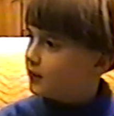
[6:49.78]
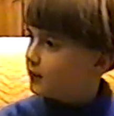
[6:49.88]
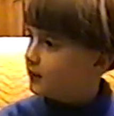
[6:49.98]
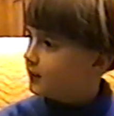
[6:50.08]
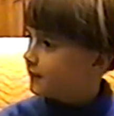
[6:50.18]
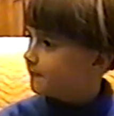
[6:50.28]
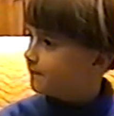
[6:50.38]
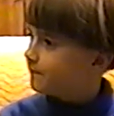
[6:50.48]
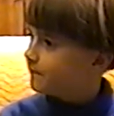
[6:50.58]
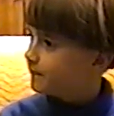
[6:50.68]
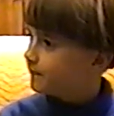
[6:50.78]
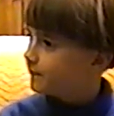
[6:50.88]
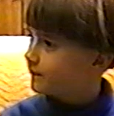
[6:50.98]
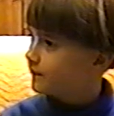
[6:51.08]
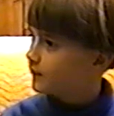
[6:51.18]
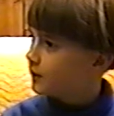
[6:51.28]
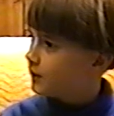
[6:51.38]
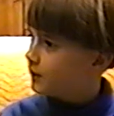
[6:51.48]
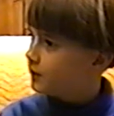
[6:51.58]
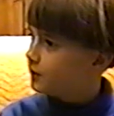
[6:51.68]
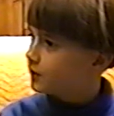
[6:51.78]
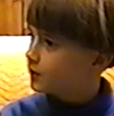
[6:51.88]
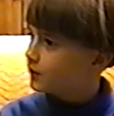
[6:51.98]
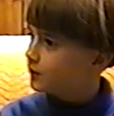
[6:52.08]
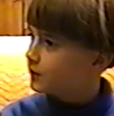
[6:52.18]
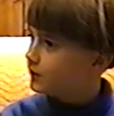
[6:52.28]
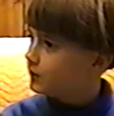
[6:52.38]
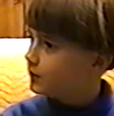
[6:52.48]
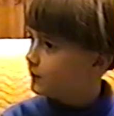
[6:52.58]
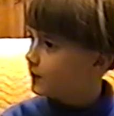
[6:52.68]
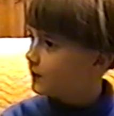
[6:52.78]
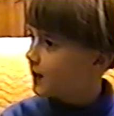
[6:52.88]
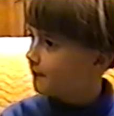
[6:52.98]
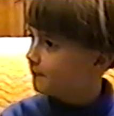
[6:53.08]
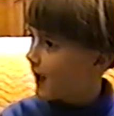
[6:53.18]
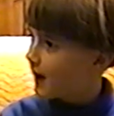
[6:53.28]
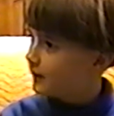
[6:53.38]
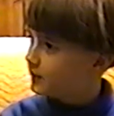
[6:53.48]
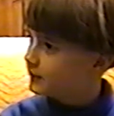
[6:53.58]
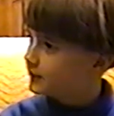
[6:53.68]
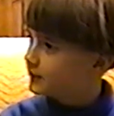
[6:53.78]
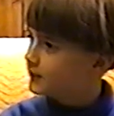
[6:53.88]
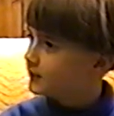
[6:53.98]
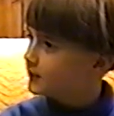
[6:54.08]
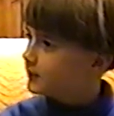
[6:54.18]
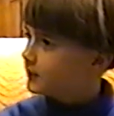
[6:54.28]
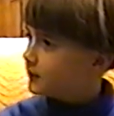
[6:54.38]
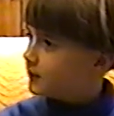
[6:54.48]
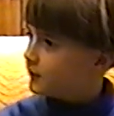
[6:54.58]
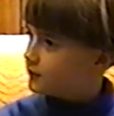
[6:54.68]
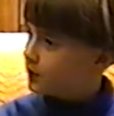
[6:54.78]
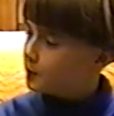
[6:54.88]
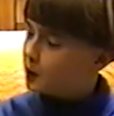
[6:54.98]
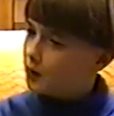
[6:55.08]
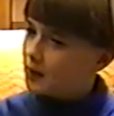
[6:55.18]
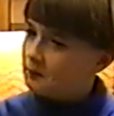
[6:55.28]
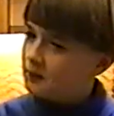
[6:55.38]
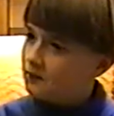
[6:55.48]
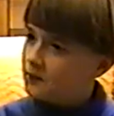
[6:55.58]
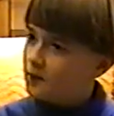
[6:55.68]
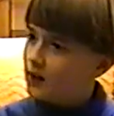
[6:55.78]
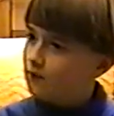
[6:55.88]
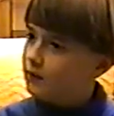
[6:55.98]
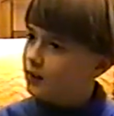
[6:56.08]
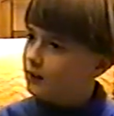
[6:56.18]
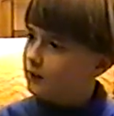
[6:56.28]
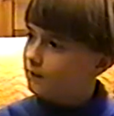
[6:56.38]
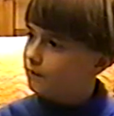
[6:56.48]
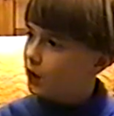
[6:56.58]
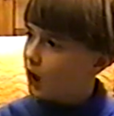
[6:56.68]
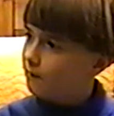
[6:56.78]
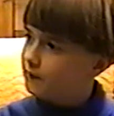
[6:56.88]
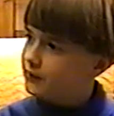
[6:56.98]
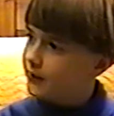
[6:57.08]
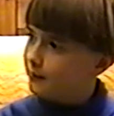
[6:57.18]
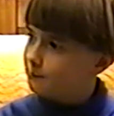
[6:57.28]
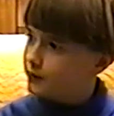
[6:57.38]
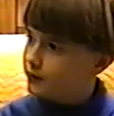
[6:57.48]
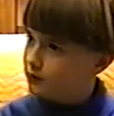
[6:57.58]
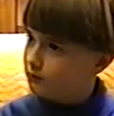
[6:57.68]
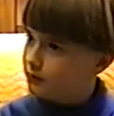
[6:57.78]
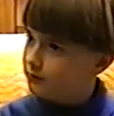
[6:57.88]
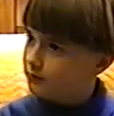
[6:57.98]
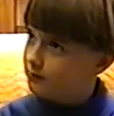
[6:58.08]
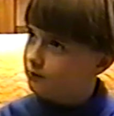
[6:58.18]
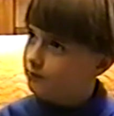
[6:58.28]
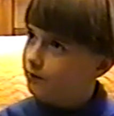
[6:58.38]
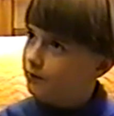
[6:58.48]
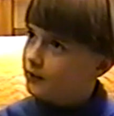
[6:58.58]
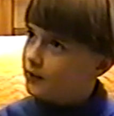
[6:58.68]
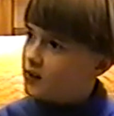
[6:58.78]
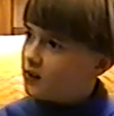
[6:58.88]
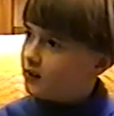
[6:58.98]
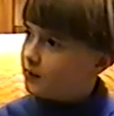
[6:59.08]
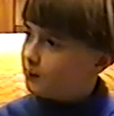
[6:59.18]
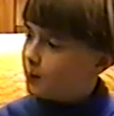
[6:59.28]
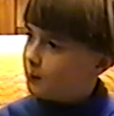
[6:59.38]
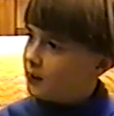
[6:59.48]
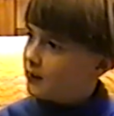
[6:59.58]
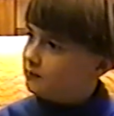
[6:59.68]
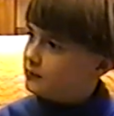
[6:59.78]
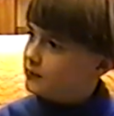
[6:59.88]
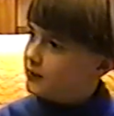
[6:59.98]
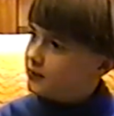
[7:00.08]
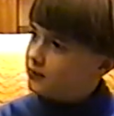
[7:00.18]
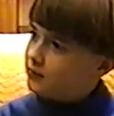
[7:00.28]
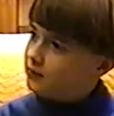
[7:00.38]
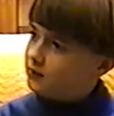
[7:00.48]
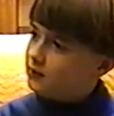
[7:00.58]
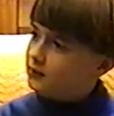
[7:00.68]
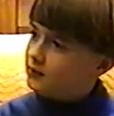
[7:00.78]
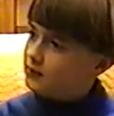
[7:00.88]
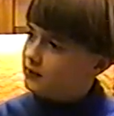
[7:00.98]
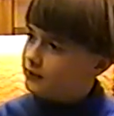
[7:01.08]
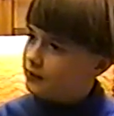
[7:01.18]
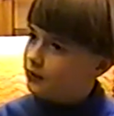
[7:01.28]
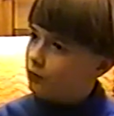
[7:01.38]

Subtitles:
And usually what you do if you don't have matches, you throw them away. But if you have like all the same suit, you put them down. You say, it's either